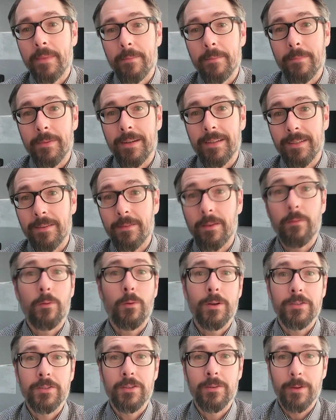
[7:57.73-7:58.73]
but if you have a
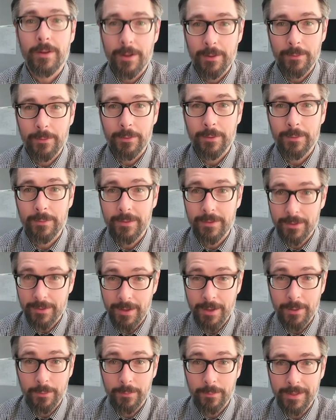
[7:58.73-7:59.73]
question about other
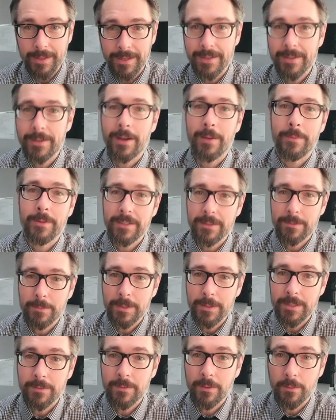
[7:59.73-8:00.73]
health-related topics,
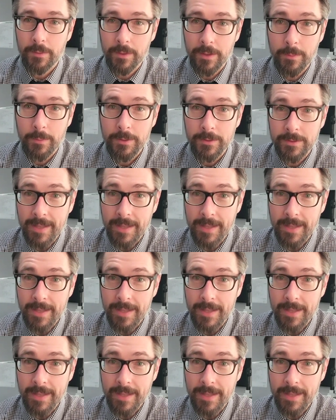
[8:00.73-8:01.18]
please feel free to post